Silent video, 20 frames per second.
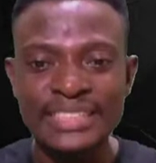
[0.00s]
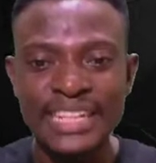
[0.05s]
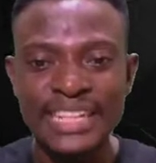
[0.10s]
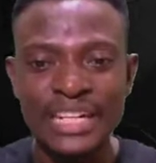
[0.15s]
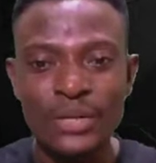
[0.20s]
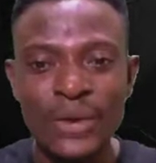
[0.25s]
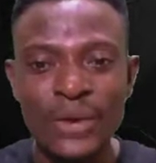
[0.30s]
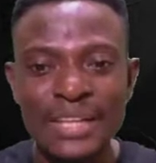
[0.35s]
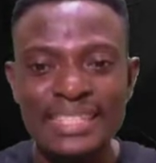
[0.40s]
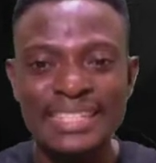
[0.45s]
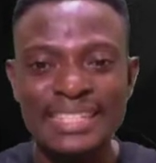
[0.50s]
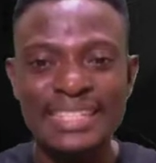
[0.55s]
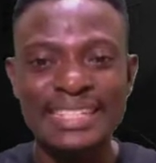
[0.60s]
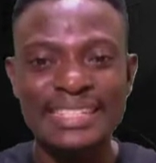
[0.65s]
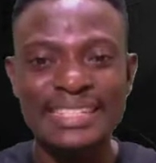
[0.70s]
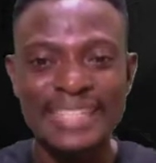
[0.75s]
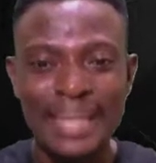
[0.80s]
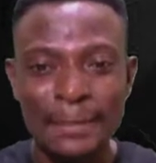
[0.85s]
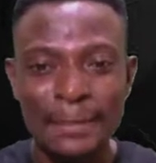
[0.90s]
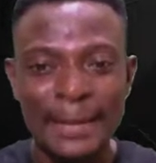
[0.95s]
generates the
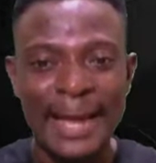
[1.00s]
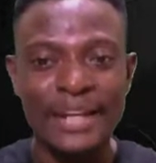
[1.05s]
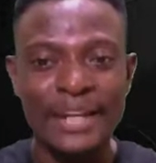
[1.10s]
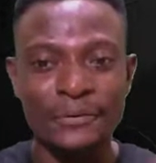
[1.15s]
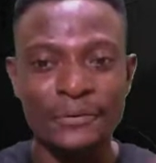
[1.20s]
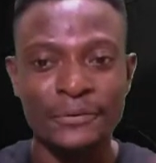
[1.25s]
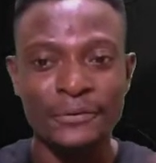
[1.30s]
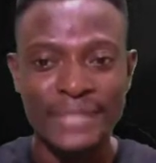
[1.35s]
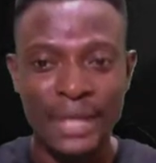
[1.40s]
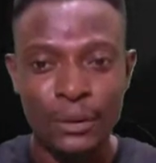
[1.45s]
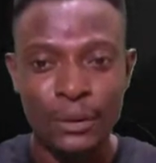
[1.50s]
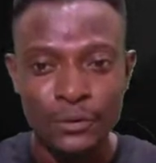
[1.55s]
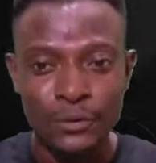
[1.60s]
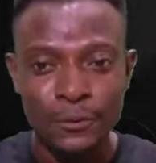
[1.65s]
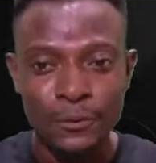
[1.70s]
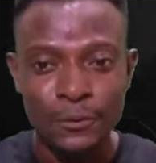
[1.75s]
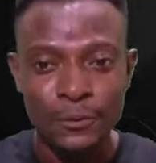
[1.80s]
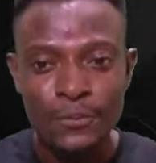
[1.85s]
same kind of sound.